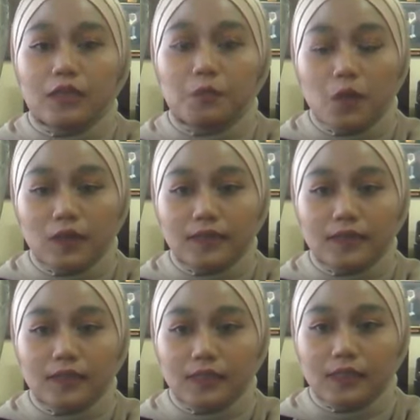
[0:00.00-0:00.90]

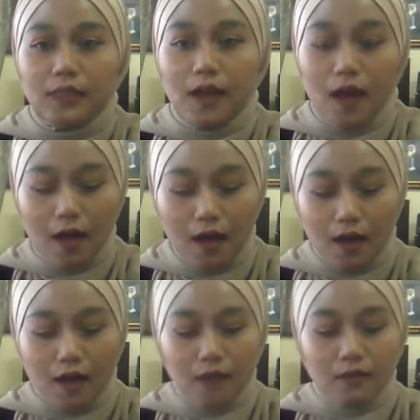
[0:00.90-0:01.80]
poster
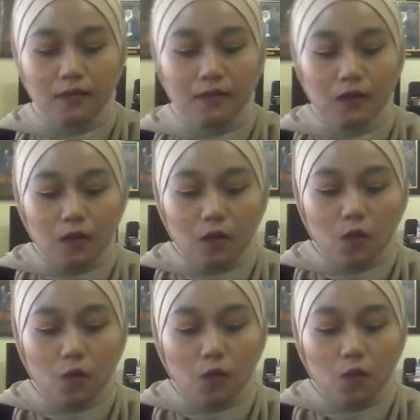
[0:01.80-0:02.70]
are:
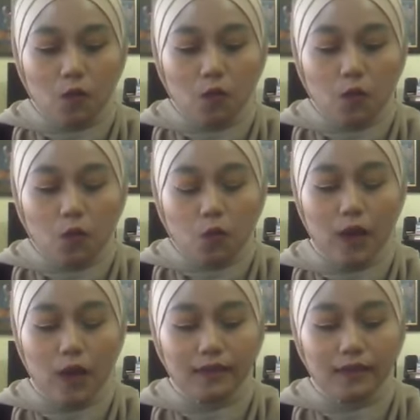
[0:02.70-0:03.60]

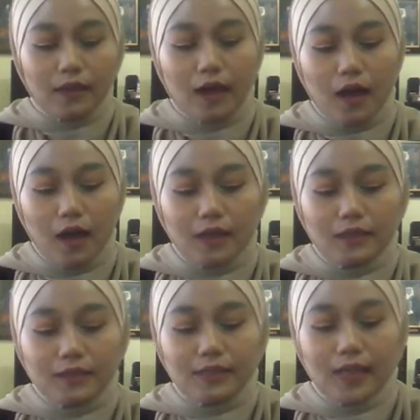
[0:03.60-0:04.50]
what are
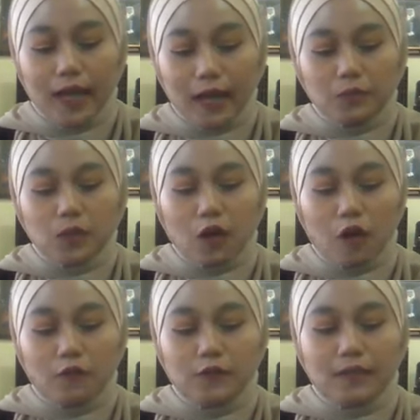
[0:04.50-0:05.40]
the types
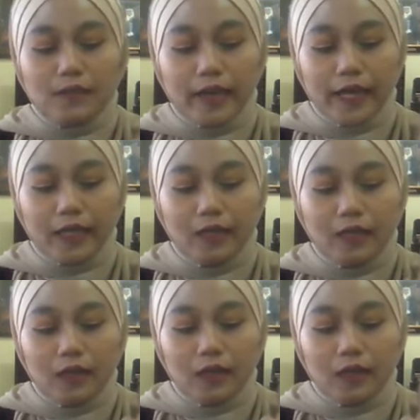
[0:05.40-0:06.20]
of slang